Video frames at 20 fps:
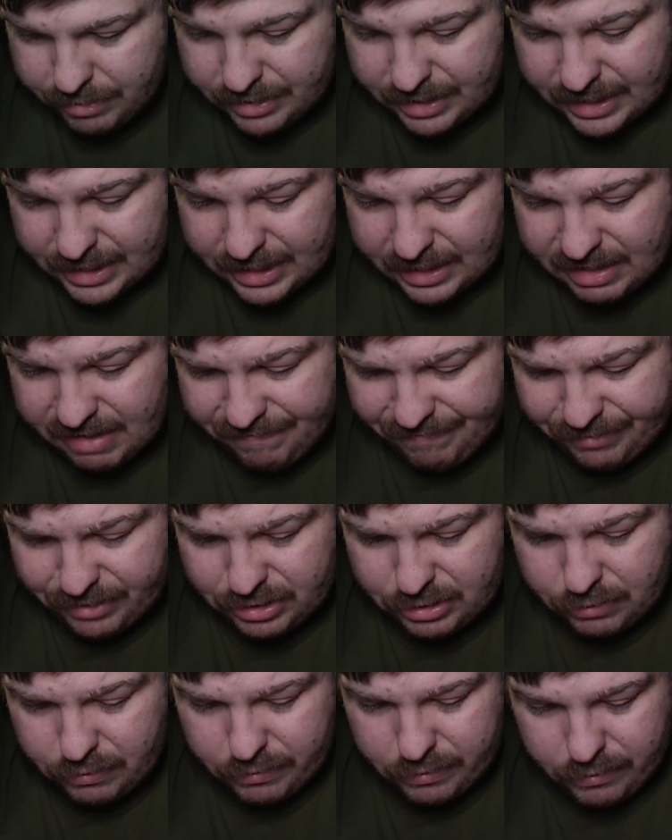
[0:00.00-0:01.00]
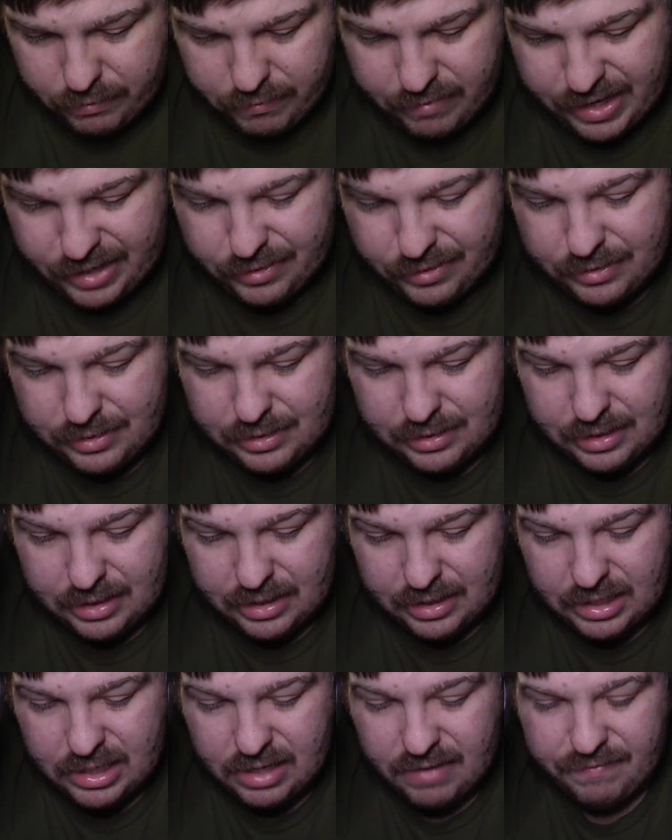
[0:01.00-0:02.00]
but they can definitely turn it around
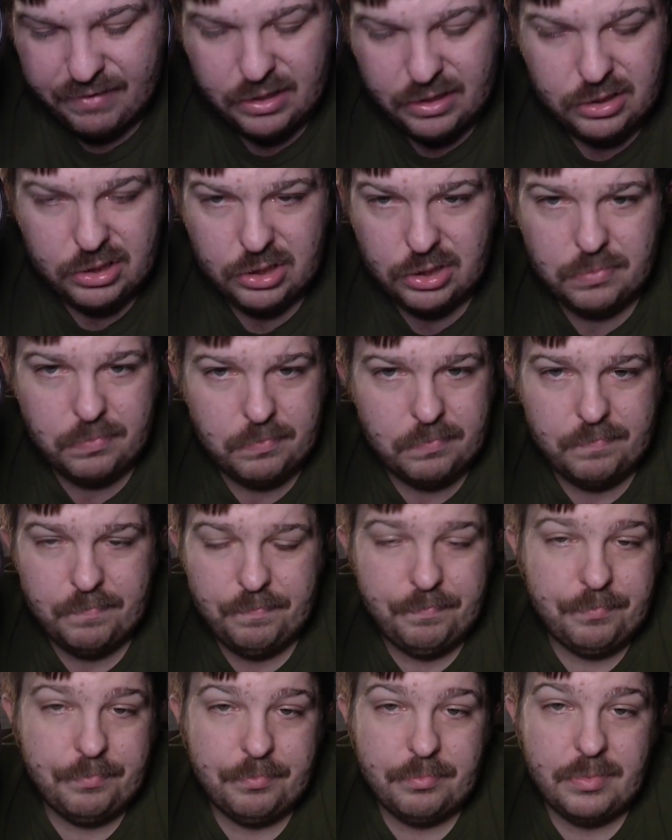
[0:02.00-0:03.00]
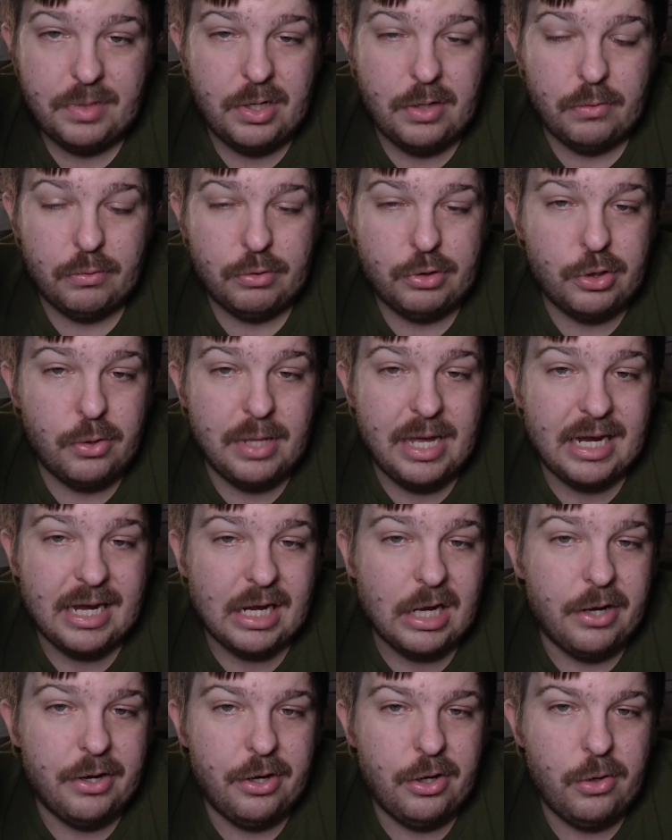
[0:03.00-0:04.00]
uh, if they just you know show
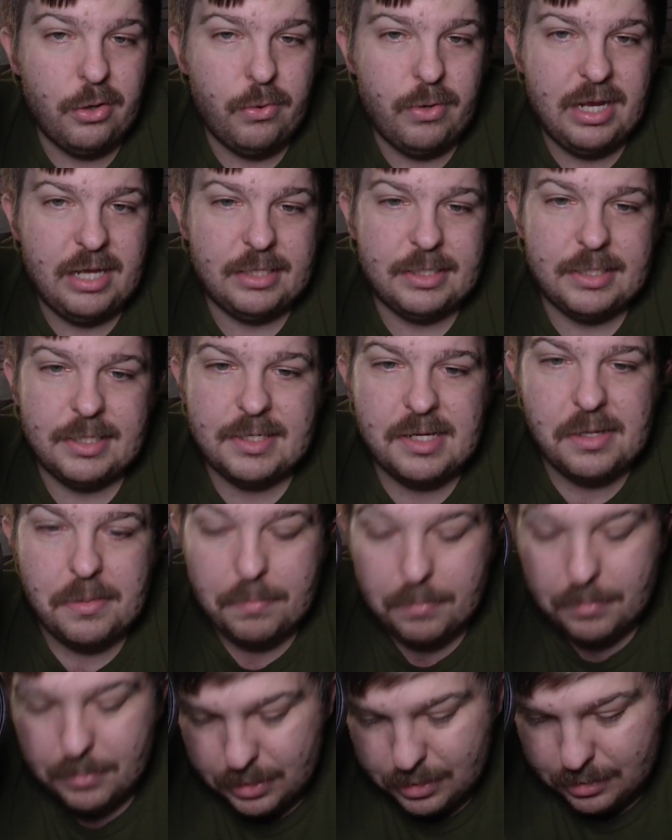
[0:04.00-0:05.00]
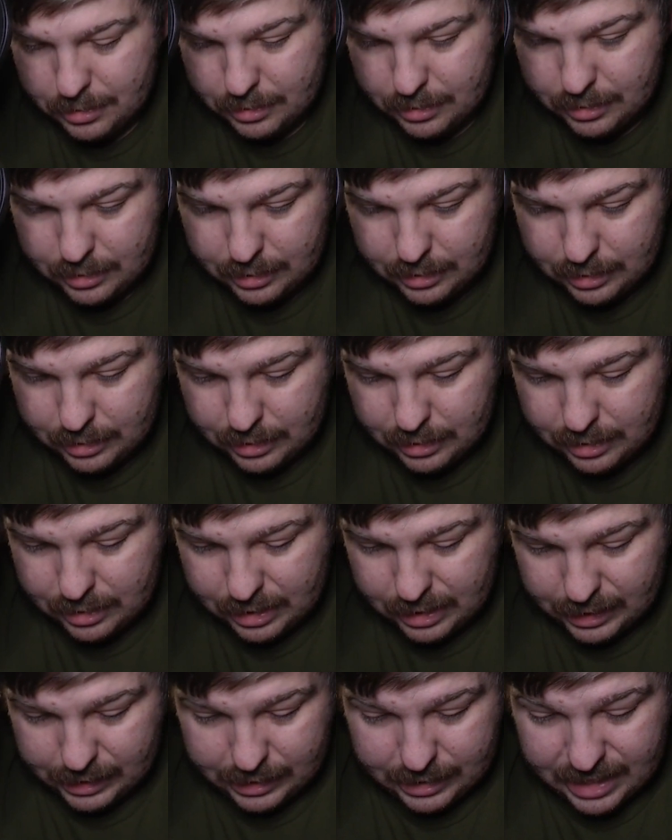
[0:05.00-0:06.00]
that continuity as a team.
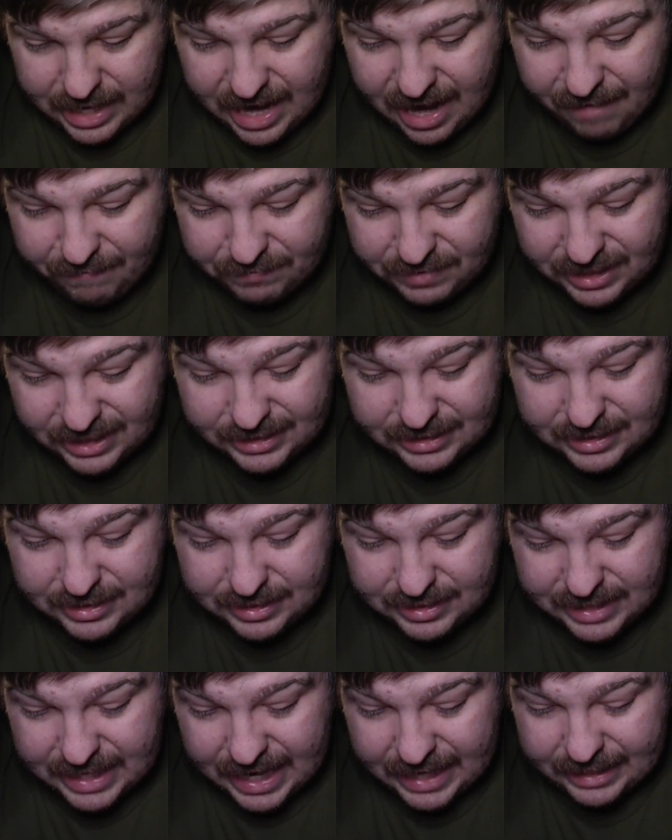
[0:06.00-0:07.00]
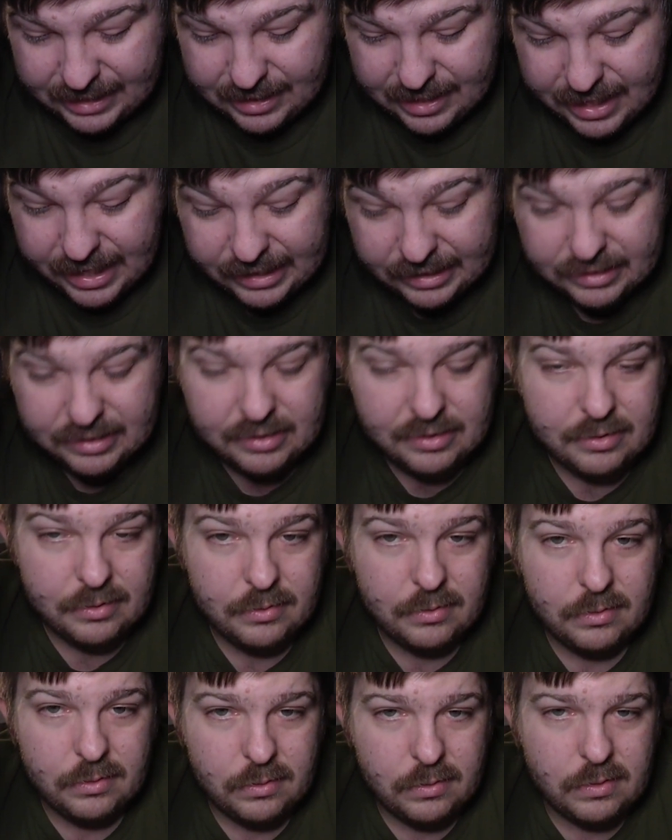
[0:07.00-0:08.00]
Uh, they have Texas Tech
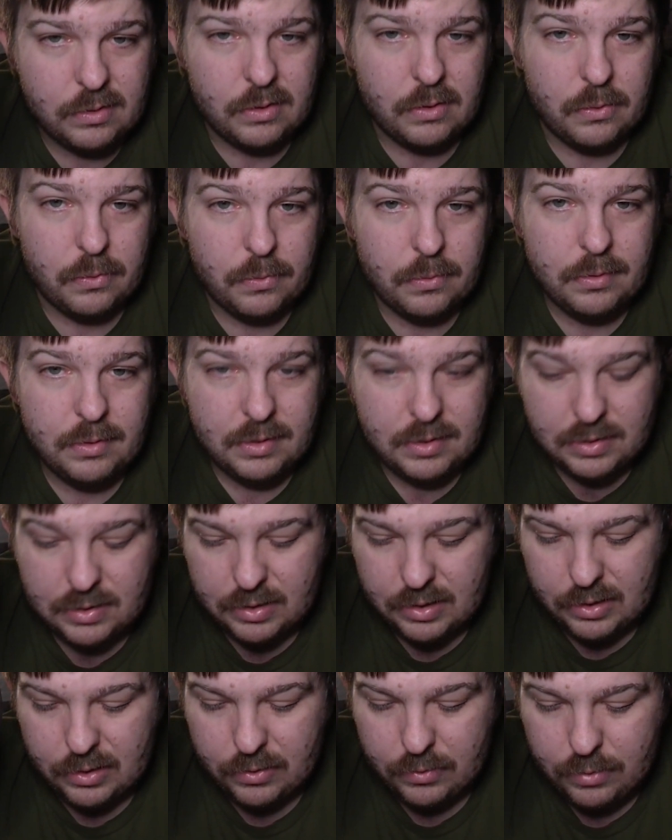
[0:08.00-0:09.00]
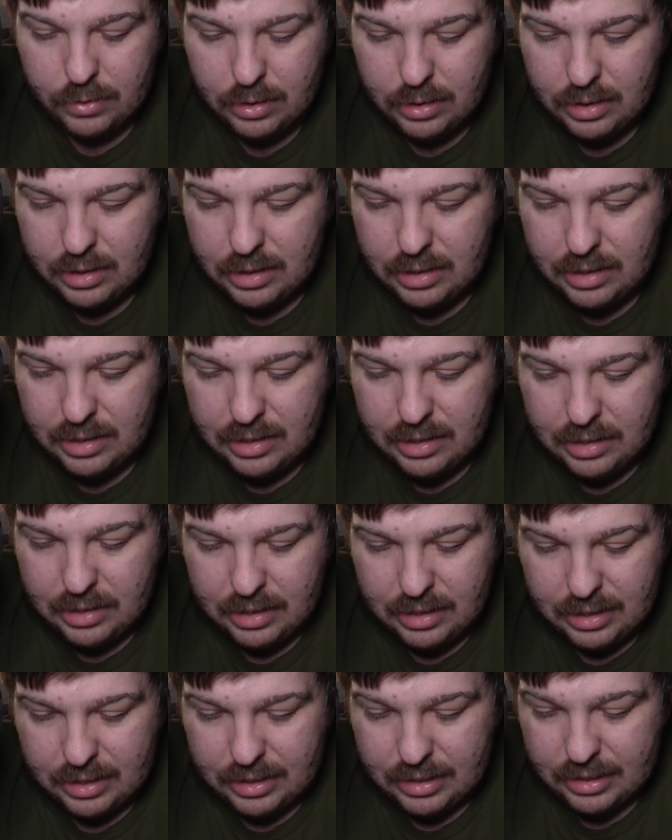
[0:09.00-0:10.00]
next too, so
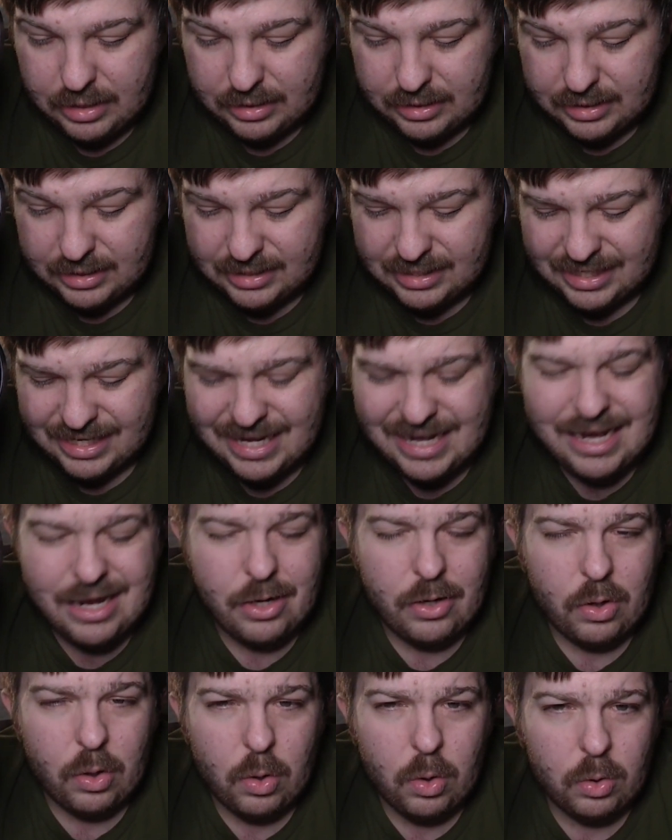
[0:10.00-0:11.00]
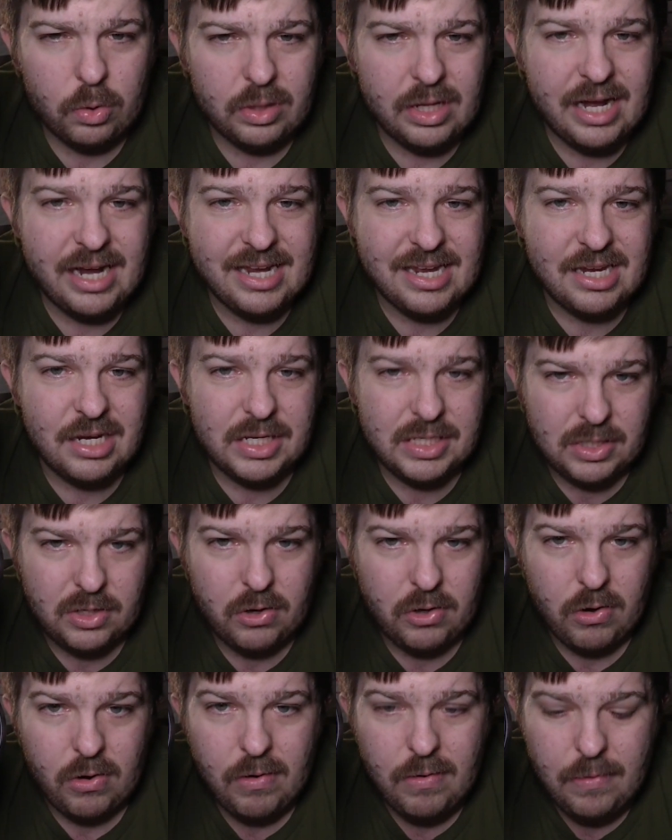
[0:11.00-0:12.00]
uh, it doesn't get a whole lot
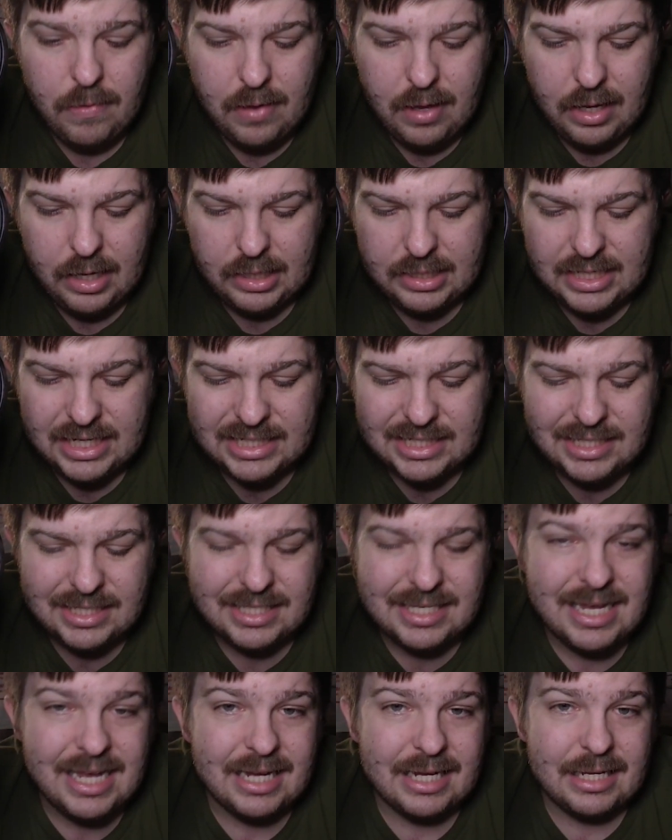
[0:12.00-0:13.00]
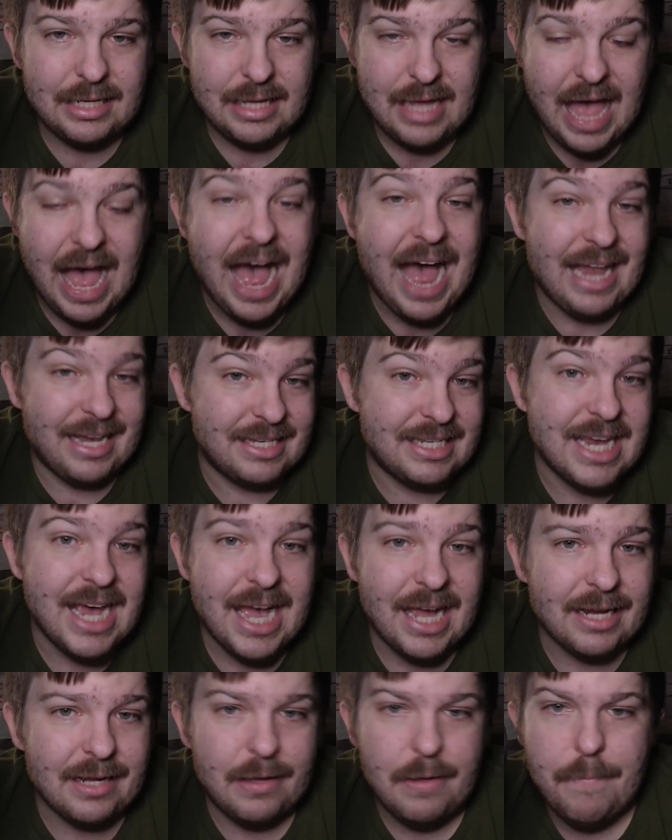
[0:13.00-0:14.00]
easier. Uh, Texas Tech at
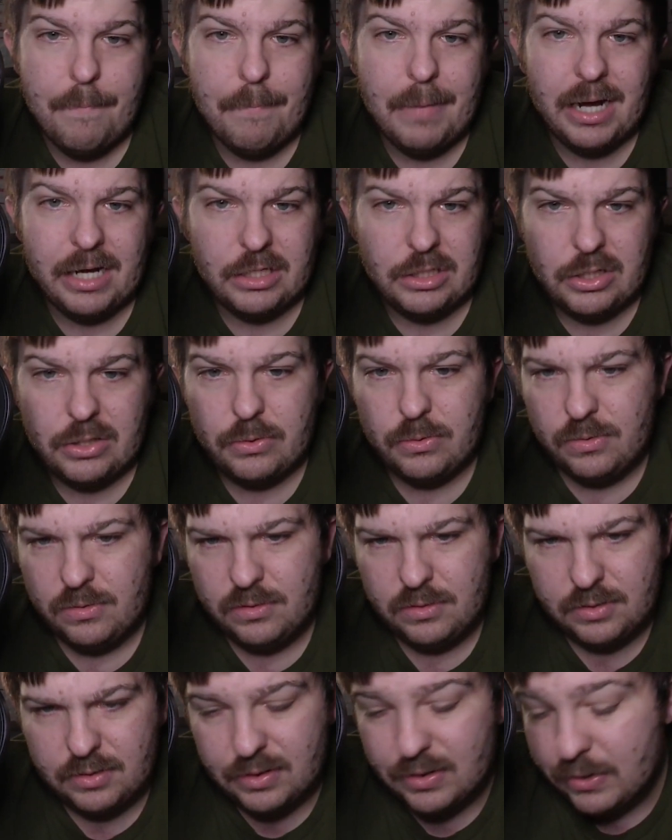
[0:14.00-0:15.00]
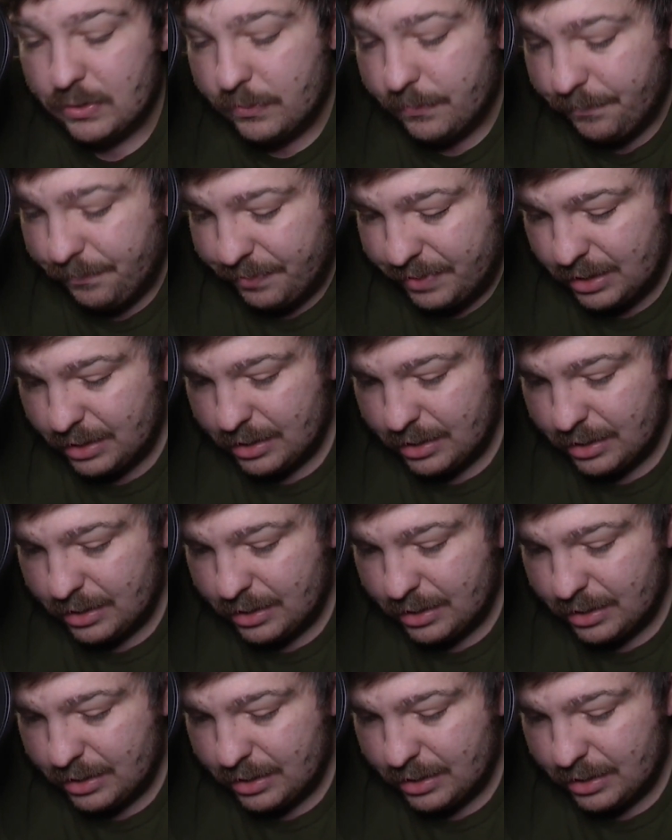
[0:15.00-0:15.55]
Tech, mind you. So